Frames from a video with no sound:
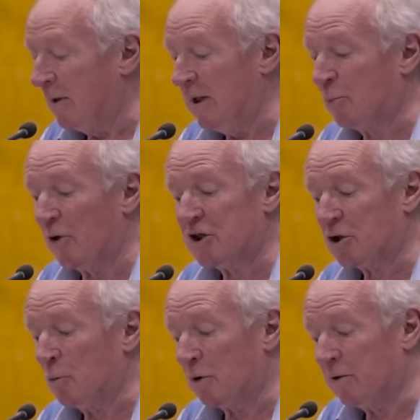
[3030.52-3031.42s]

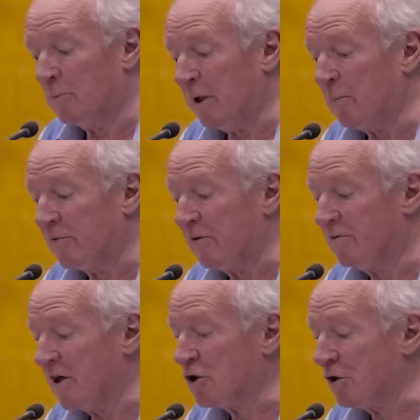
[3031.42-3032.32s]
Liberation will compete with
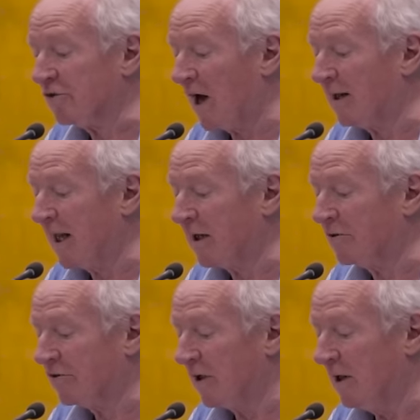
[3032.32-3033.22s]
invasion as our
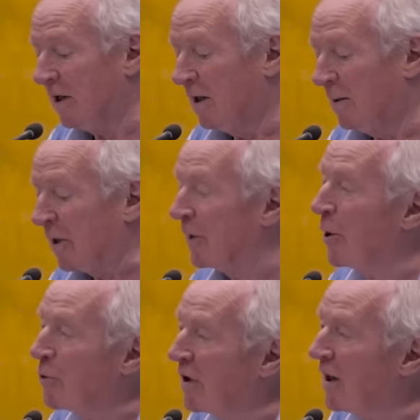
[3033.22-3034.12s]
legacy, but
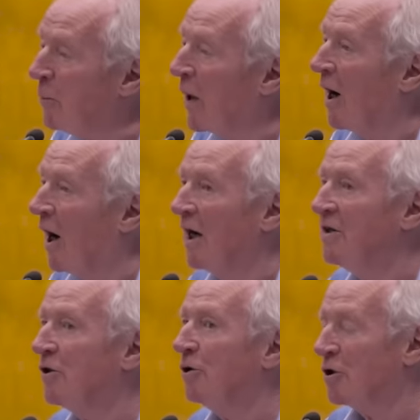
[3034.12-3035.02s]
locally we are
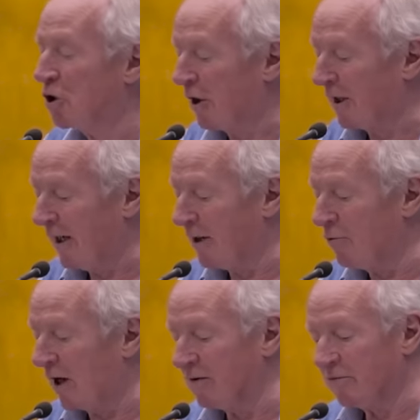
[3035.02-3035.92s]
ideologically
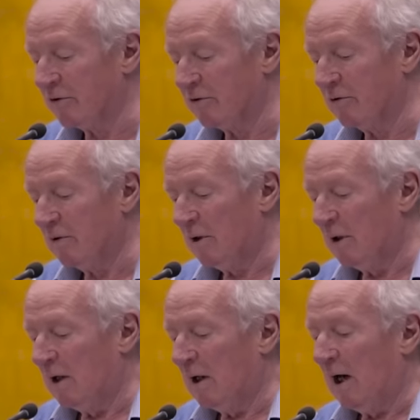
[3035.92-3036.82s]
irrelevant.
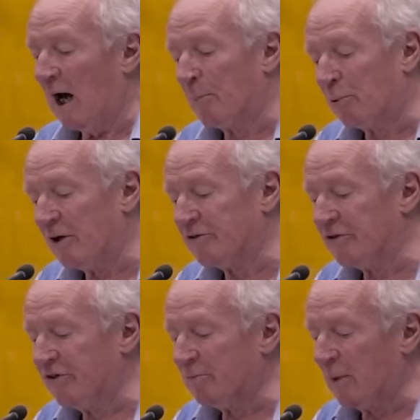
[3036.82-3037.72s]
Our
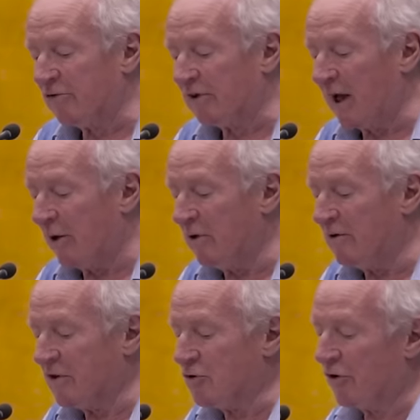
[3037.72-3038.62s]
presence is mostly only
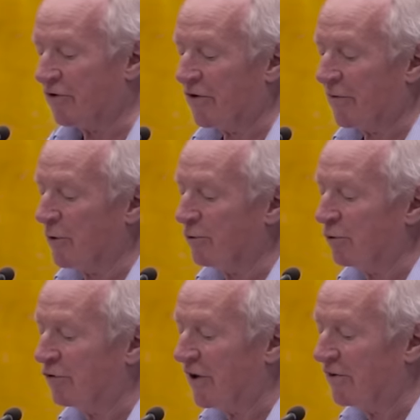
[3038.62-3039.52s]
of interest to those
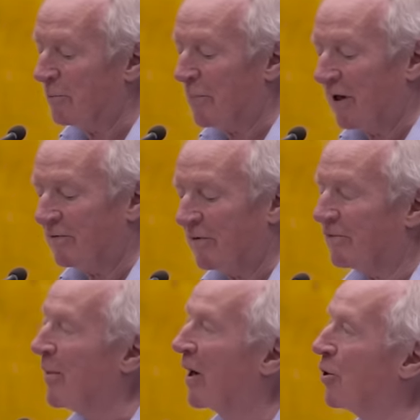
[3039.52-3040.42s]
who seek to
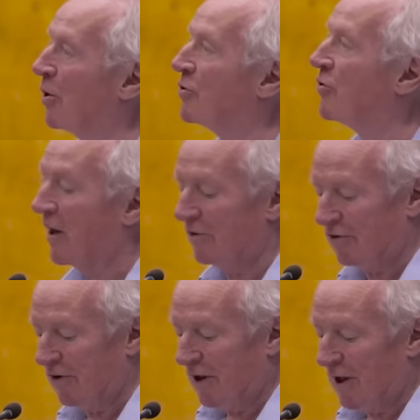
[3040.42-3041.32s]
benefit from our
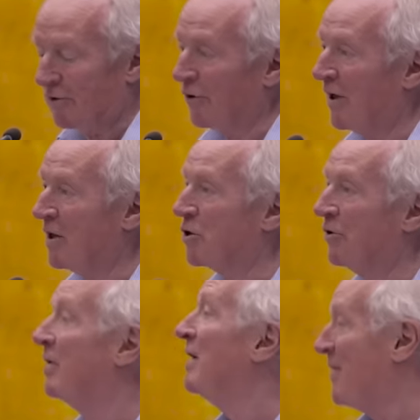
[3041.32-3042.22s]
contracts and
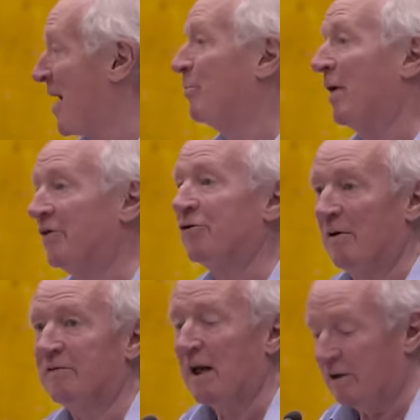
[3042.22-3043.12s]
donations. That applies
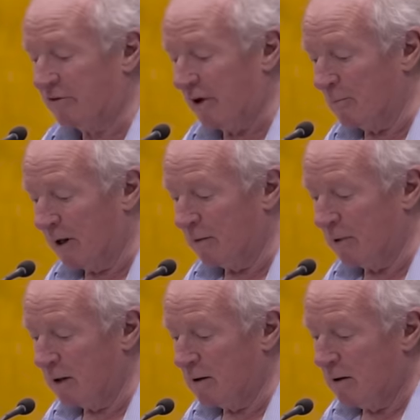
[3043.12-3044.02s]
to Afghanistan, by the
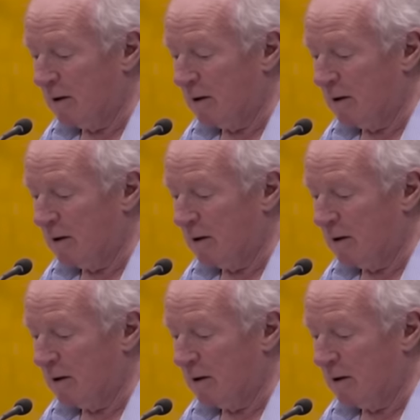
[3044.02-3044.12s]
way.